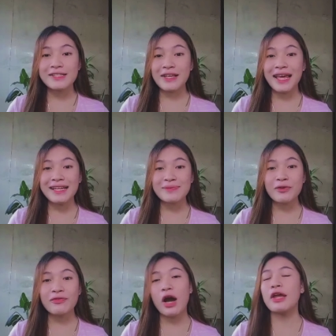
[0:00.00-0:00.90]
So let us
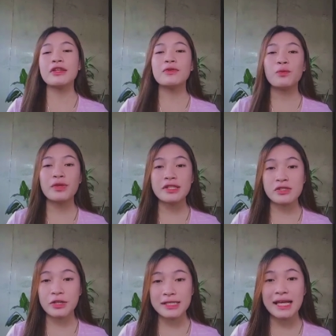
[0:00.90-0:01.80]
move on with the
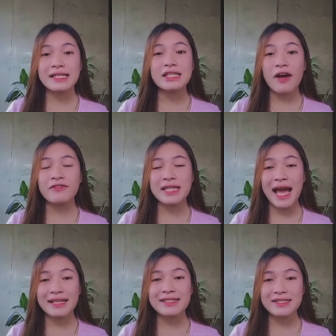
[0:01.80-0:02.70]
sources of
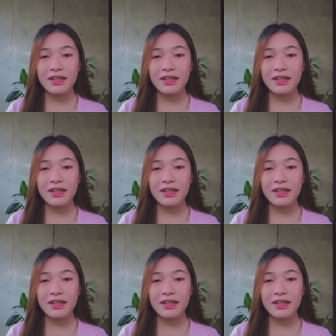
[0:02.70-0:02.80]
tax